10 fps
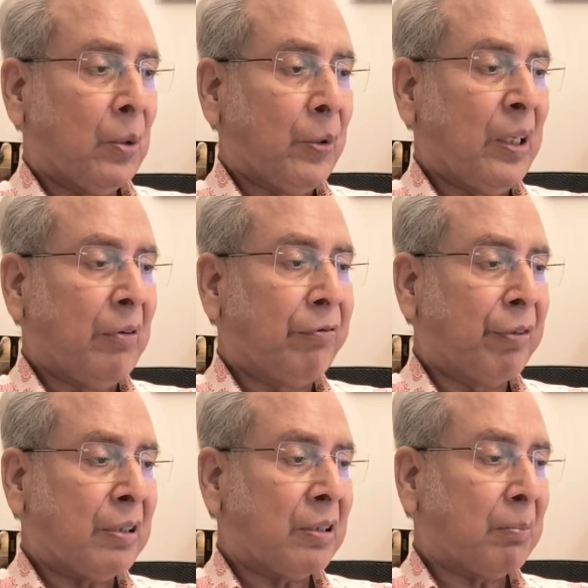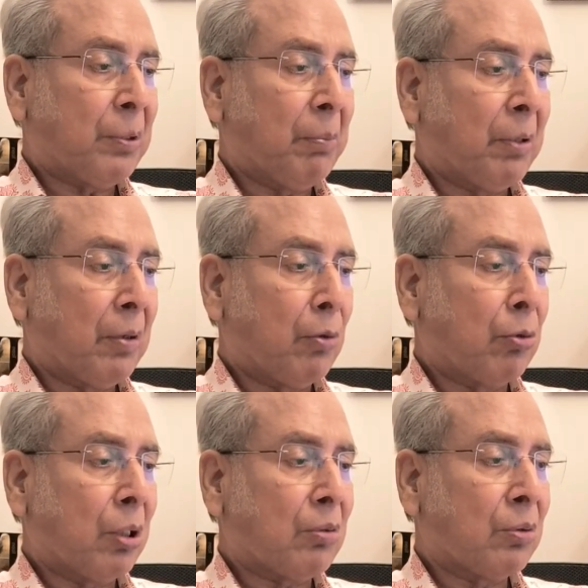21st September
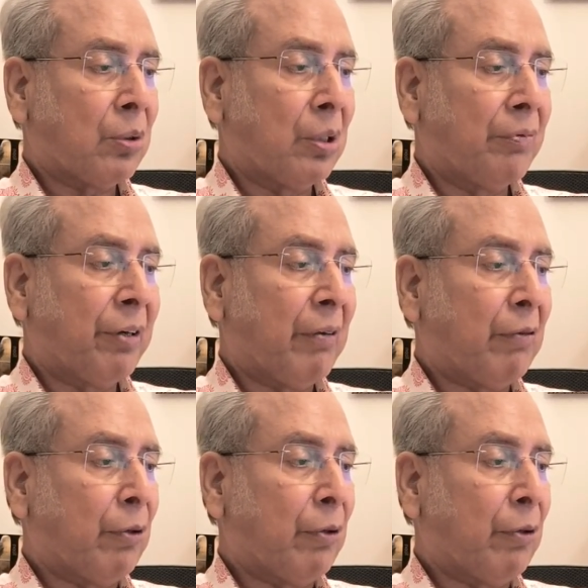2025,